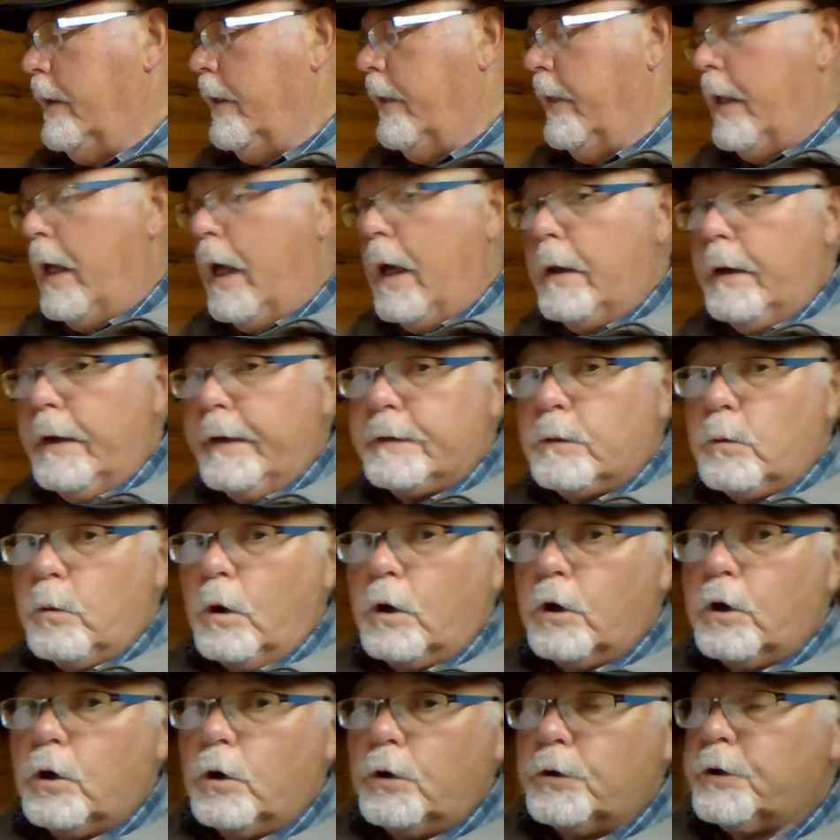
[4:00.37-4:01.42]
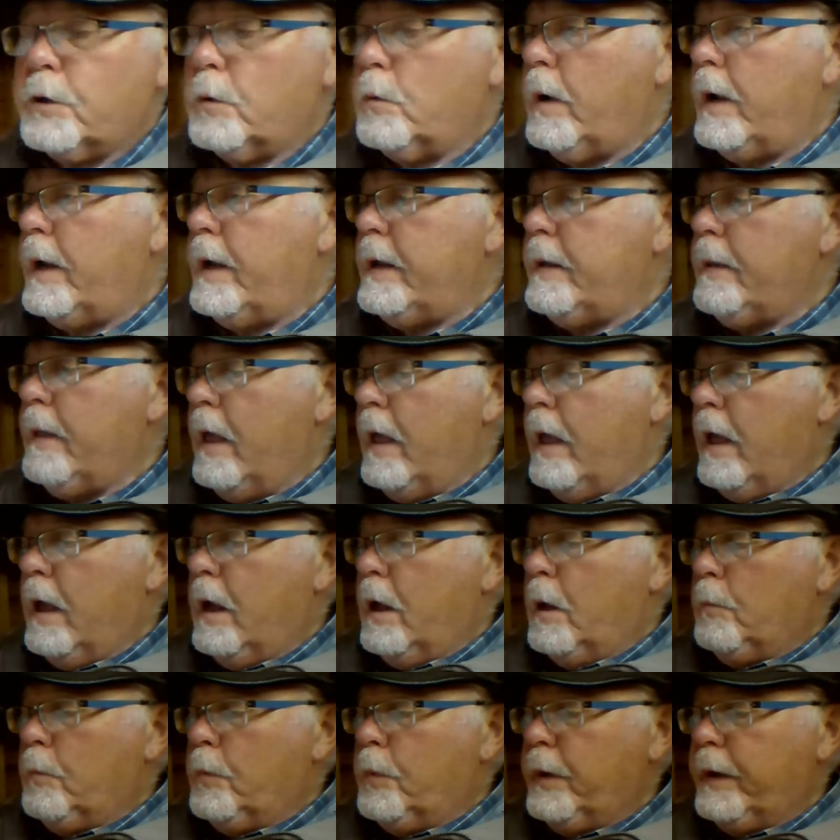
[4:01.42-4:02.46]
The little one goes away
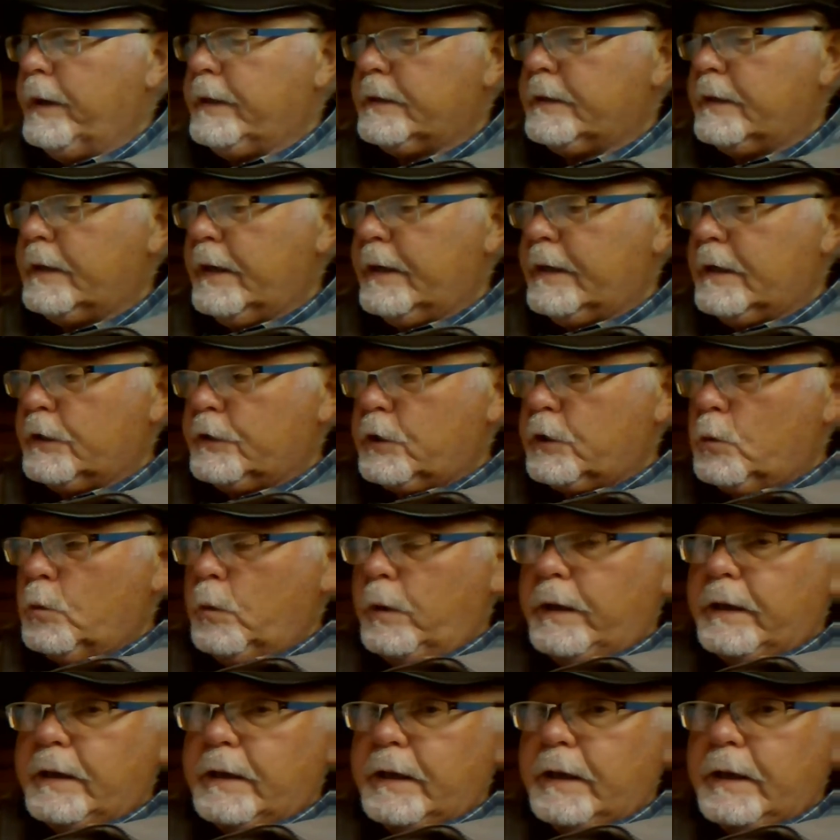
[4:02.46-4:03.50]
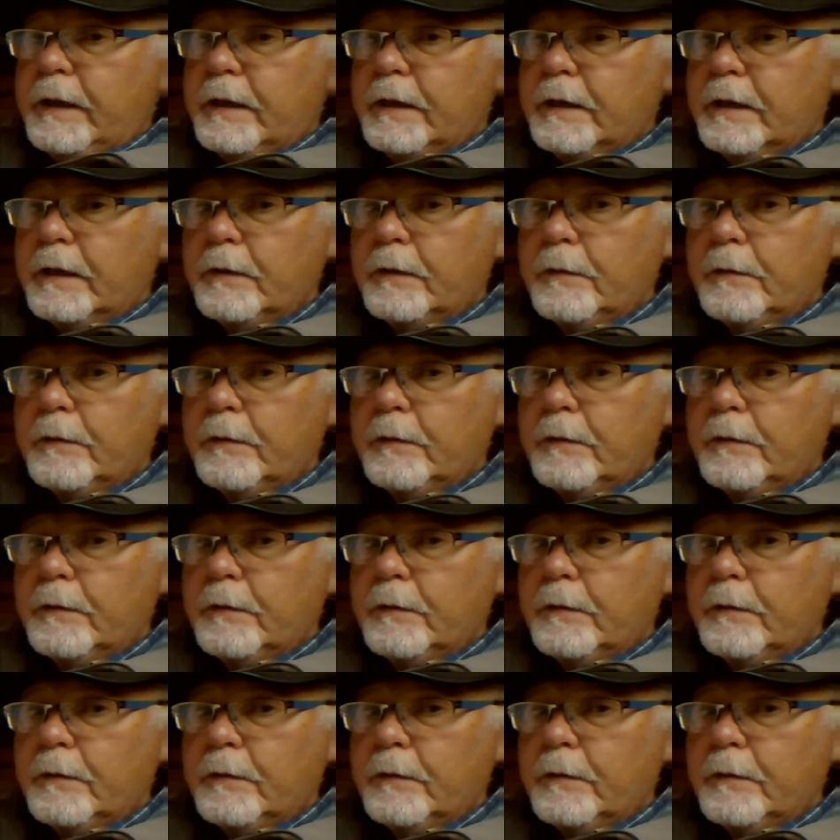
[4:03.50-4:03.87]
and brings a little squeaky